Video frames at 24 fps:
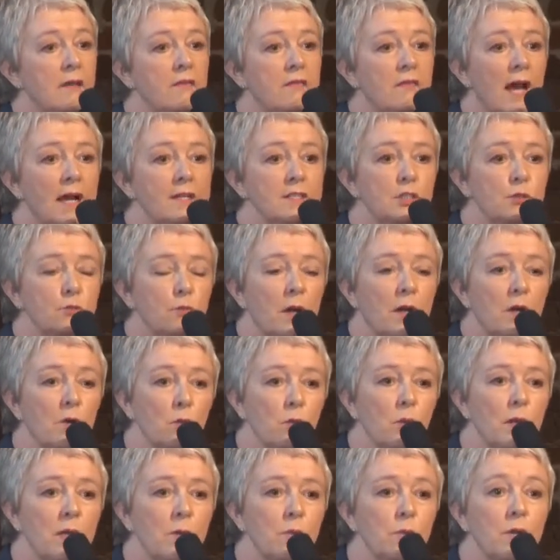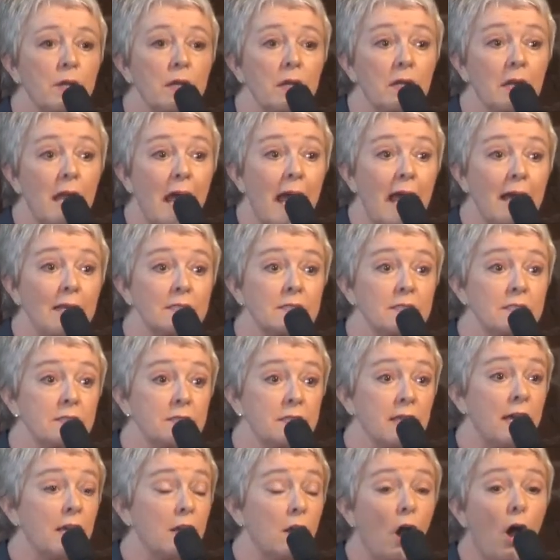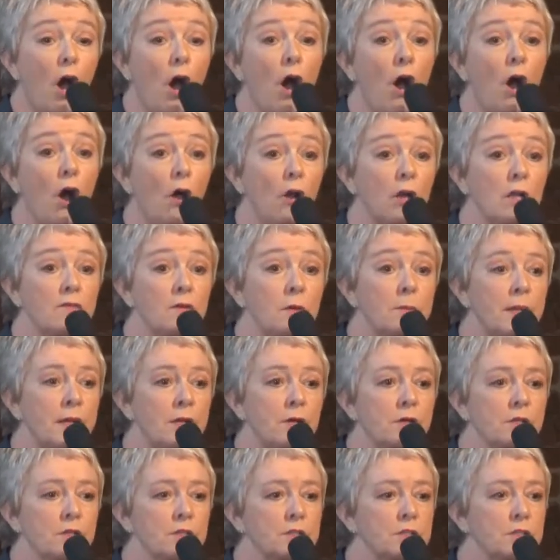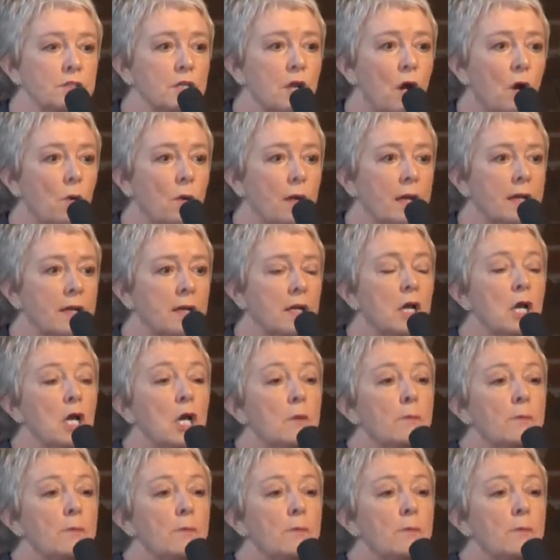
That's where we realized that all of America is going,